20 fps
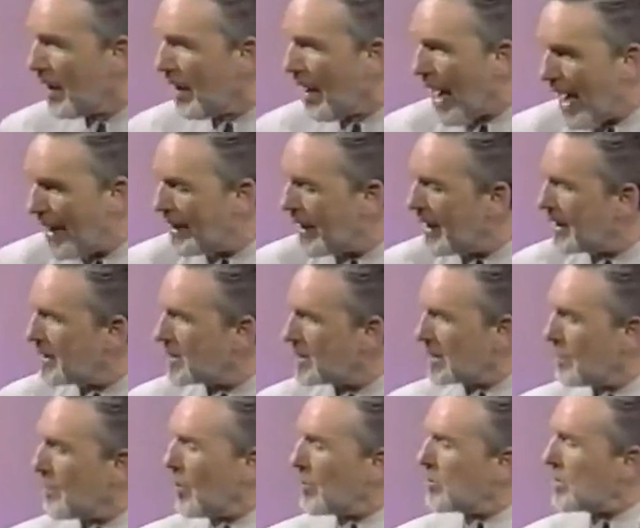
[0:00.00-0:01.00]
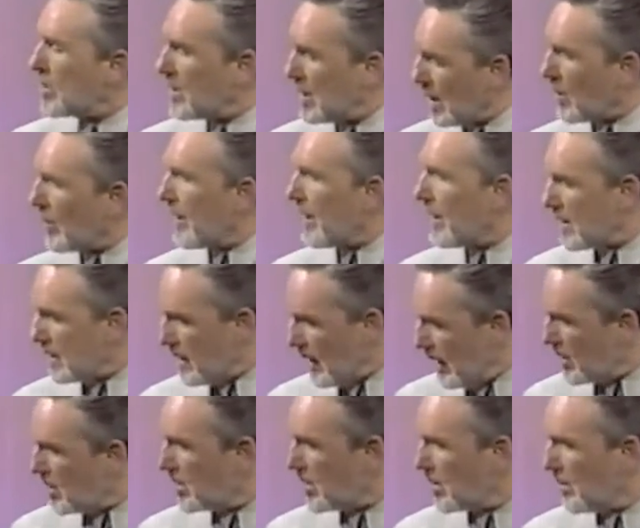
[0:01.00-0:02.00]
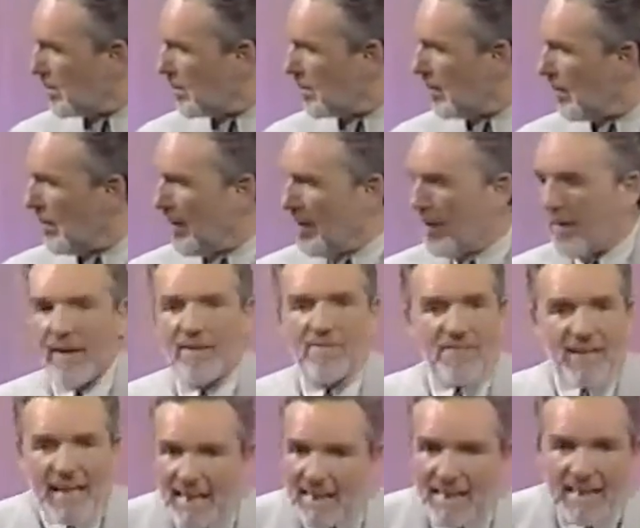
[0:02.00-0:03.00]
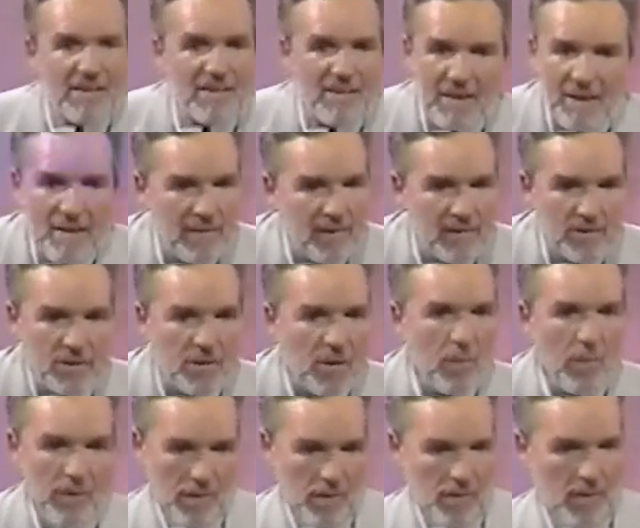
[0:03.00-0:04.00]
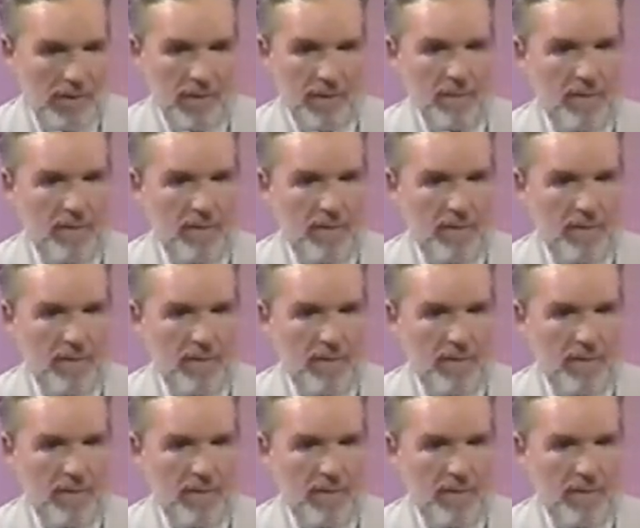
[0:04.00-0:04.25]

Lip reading: I think it's the most serious issue of anything that's going on.